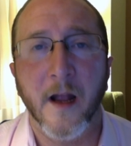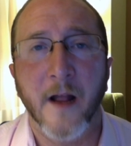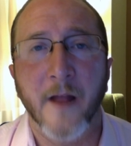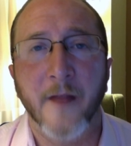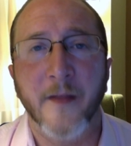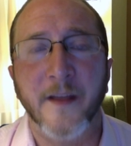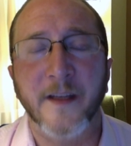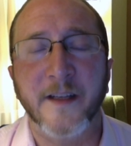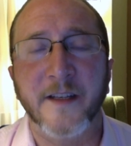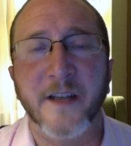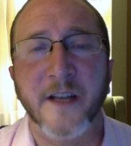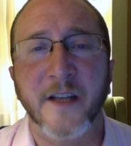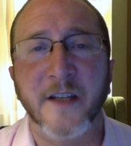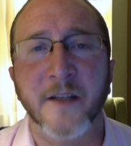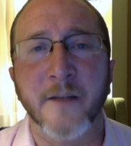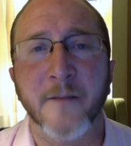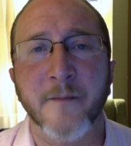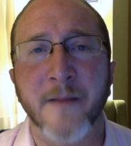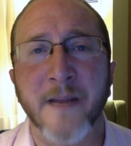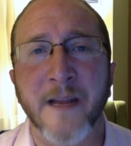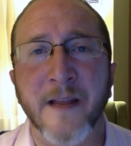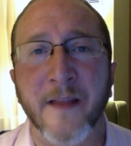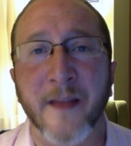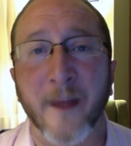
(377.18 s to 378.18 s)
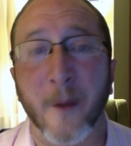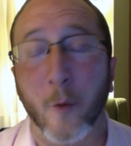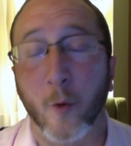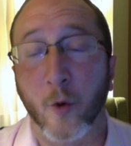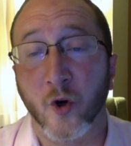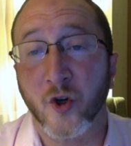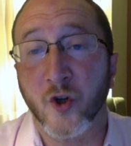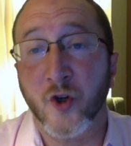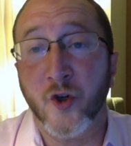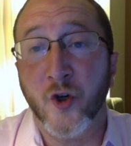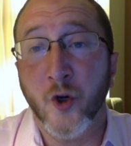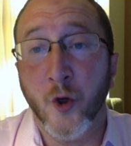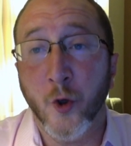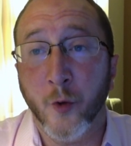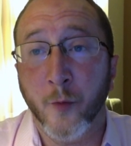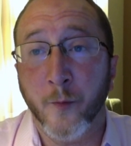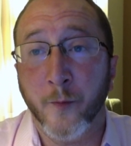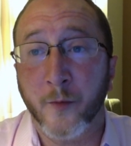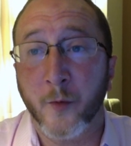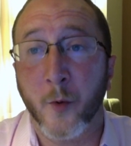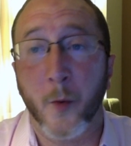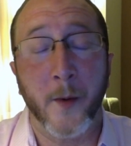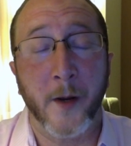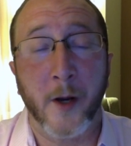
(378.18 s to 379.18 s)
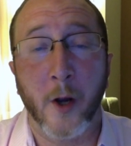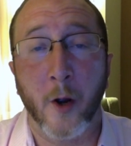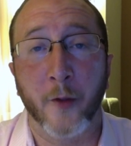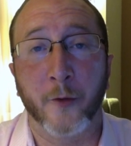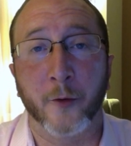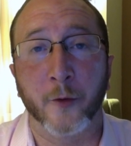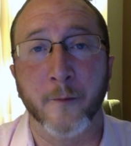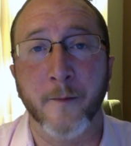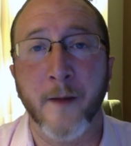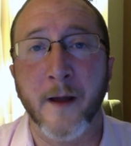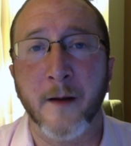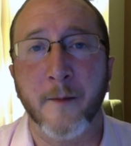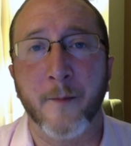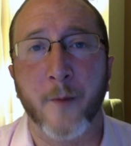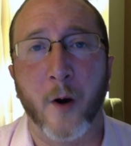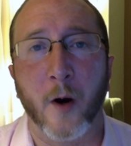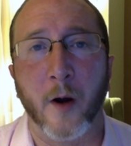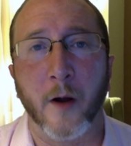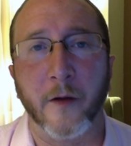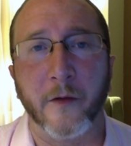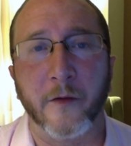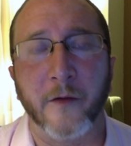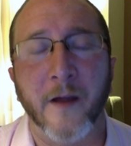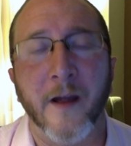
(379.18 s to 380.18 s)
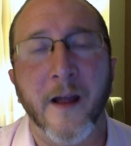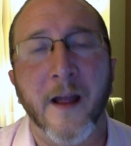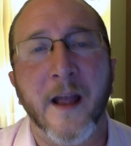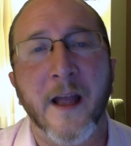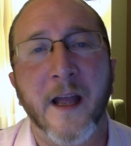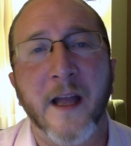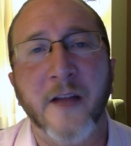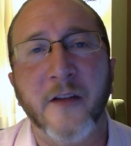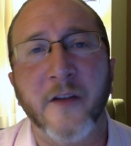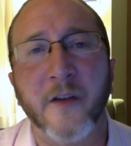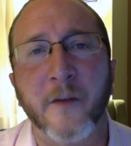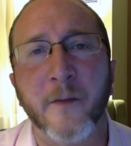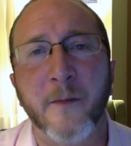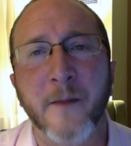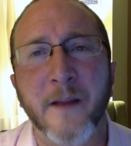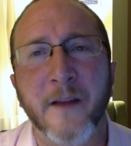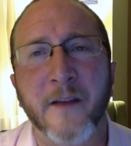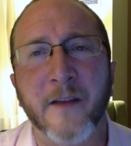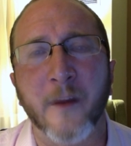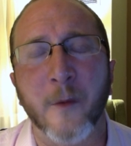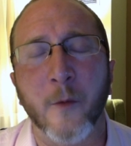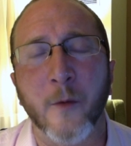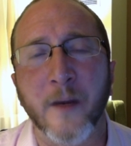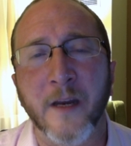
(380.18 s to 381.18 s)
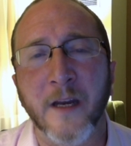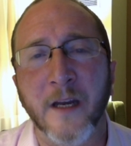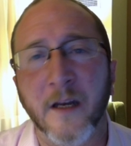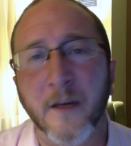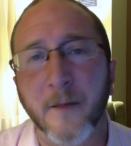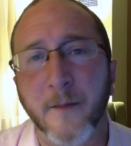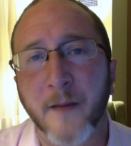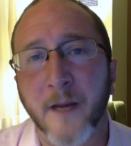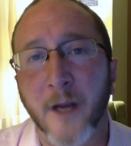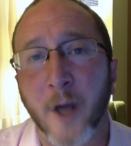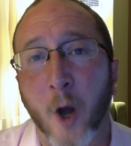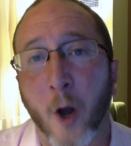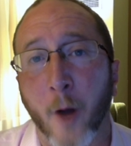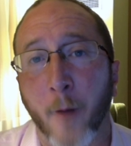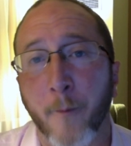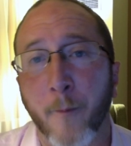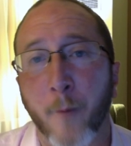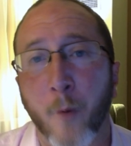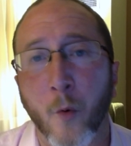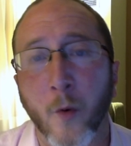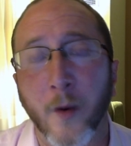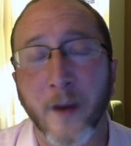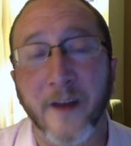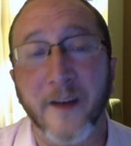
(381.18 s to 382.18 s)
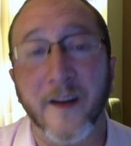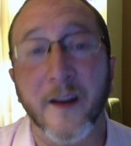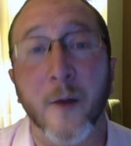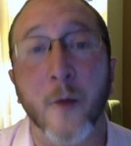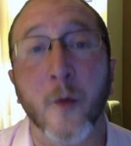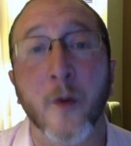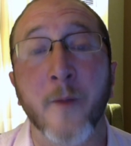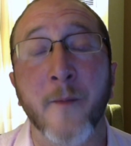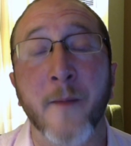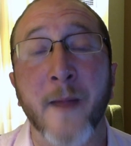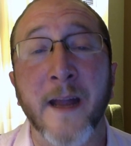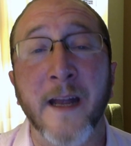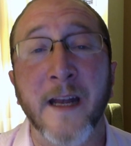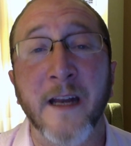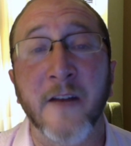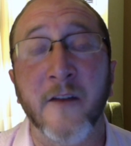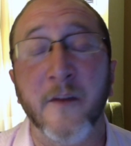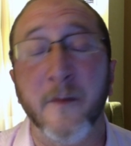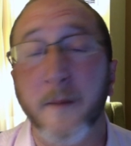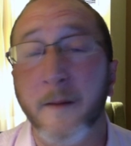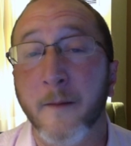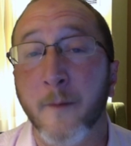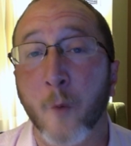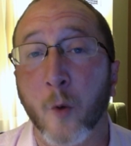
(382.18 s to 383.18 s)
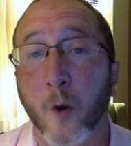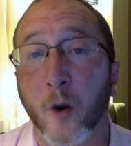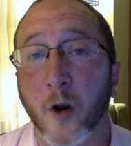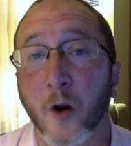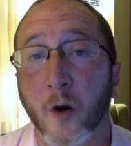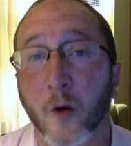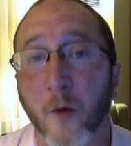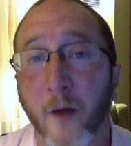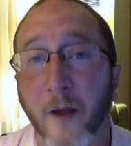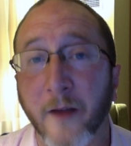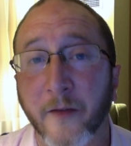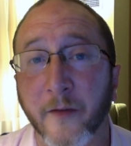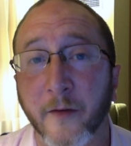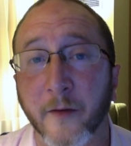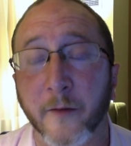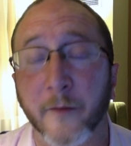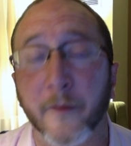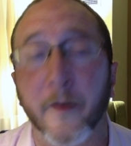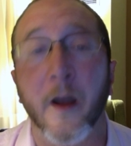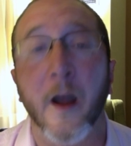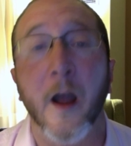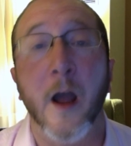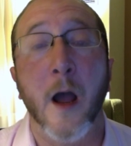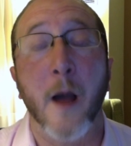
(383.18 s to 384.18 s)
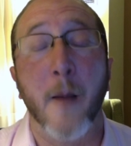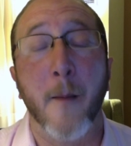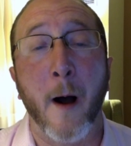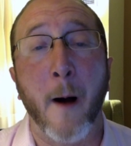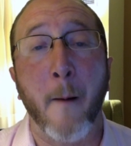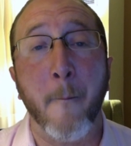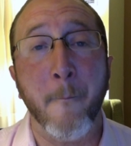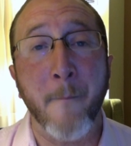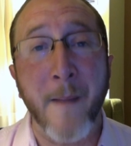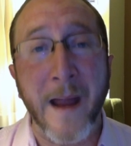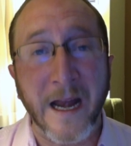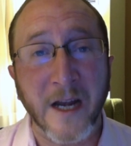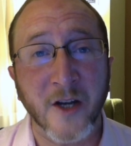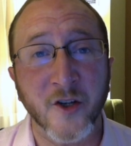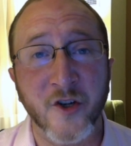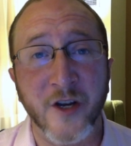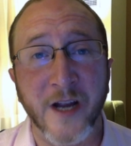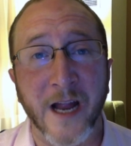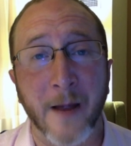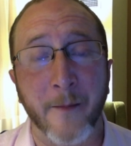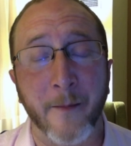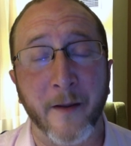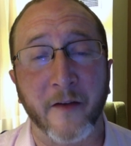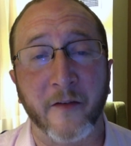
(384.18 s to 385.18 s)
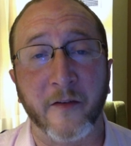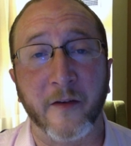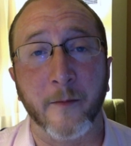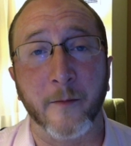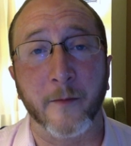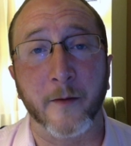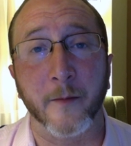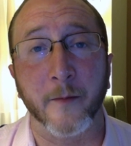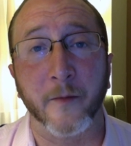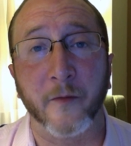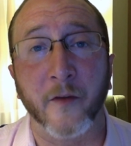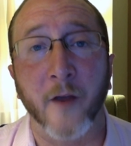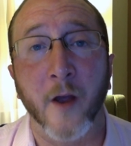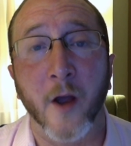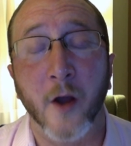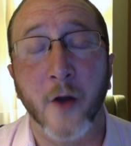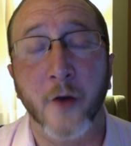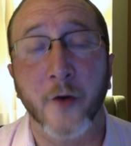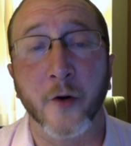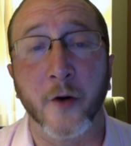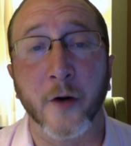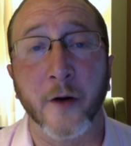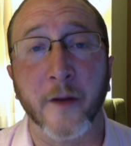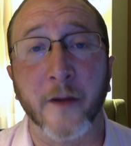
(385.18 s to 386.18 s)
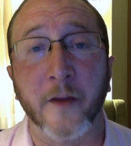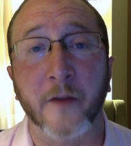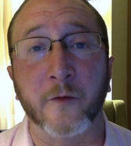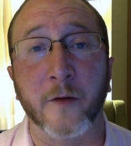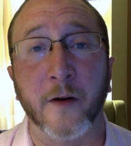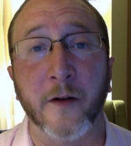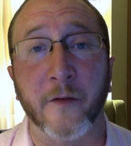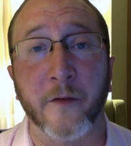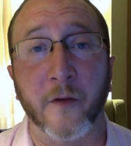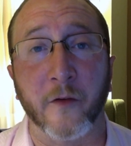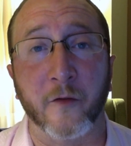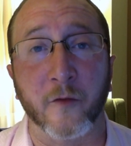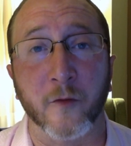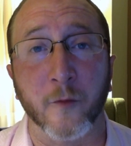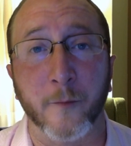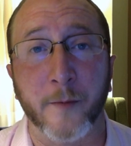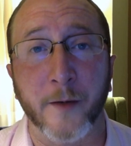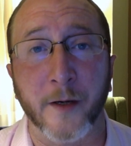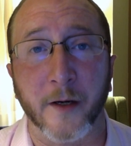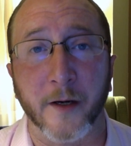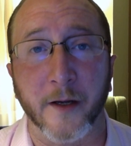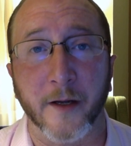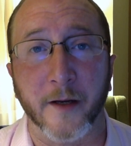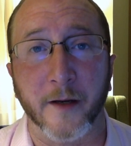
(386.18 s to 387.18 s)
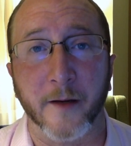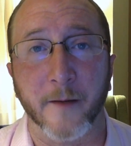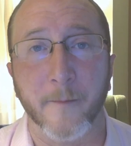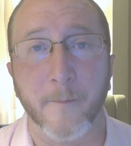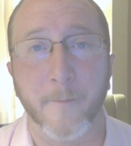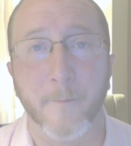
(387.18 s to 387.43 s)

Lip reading: This doesn't mean that we're doomed when we go through menopause. It just means that we need to be on point, and we may need to be more aggressive about managing MS symptoms during this transitional period.